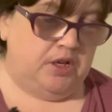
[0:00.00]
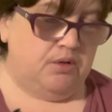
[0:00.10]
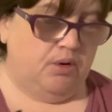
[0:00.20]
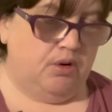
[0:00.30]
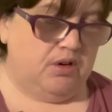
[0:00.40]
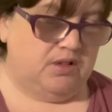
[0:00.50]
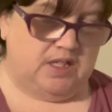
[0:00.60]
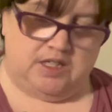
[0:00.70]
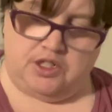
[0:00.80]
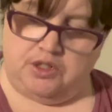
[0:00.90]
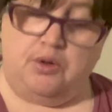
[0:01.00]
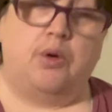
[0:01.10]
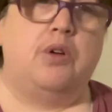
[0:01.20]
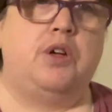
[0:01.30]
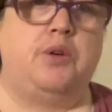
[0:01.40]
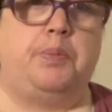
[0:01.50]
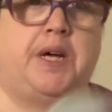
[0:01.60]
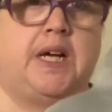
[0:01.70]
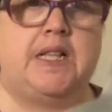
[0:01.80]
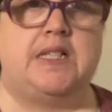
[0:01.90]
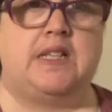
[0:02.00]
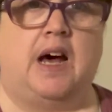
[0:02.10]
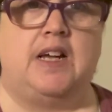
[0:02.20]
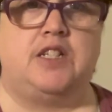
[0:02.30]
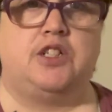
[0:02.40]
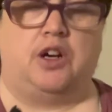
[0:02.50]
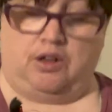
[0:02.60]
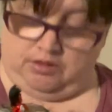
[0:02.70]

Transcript: order this, you pick the size of dog.